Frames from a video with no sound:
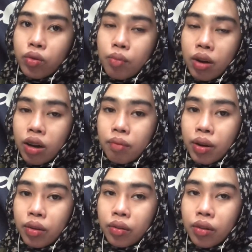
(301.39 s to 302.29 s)
to
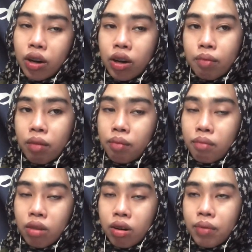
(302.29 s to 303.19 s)

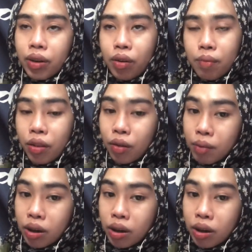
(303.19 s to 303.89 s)
my grandmother